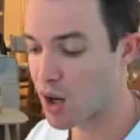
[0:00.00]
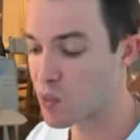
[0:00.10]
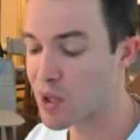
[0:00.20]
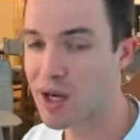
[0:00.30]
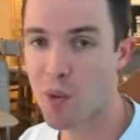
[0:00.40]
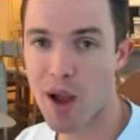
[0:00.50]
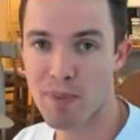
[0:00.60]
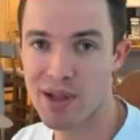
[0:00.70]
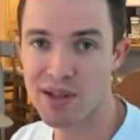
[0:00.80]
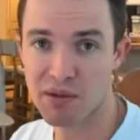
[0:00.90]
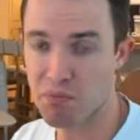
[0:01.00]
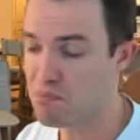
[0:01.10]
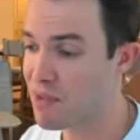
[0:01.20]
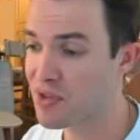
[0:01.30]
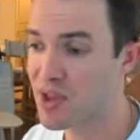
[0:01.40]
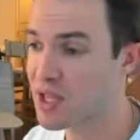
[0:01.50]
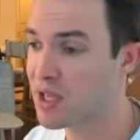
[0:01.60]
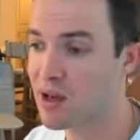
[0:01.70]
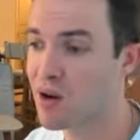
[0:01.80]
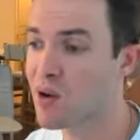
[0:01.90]
Arena weapons, mythic
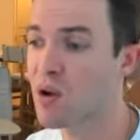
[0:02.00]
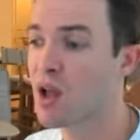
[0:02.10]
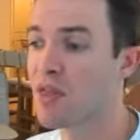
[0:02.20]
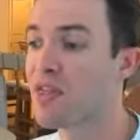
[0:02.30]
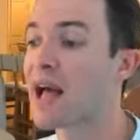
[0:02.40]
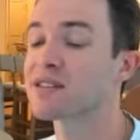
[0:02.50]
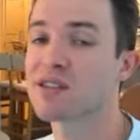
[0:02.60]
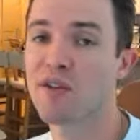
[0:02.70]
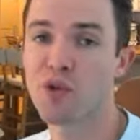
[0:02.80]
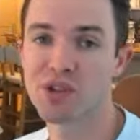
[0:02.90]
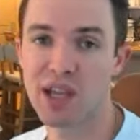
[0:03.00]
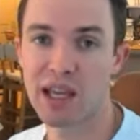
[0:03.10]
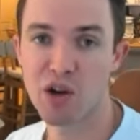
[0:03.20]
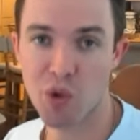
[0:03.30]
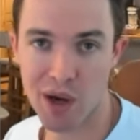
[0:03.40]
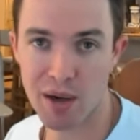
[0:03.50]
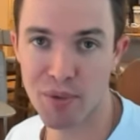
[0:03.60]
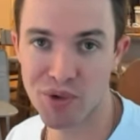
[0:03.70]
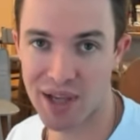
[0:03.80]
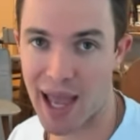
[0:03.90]
gear, that stuff was
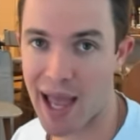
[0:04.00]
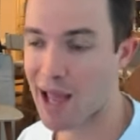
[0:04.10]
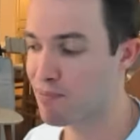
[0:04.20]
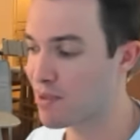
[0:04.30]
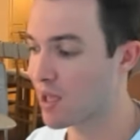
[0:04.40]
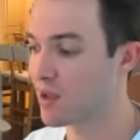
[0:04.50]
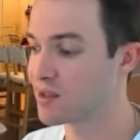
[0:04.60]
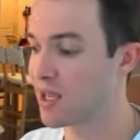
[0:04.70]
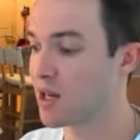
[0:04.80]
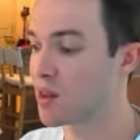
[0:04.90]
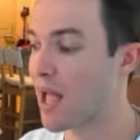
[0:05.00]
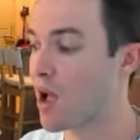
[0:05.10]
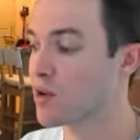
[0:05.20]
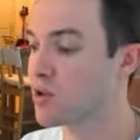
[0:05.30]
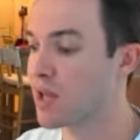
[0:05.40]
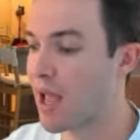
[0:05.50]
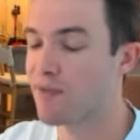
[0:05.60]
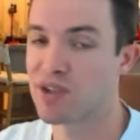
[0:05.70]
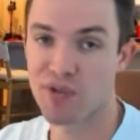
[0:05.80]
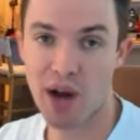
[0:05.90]
incredible to add because it allowed you to
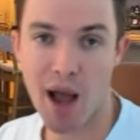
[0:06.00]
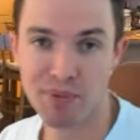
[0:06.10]
have different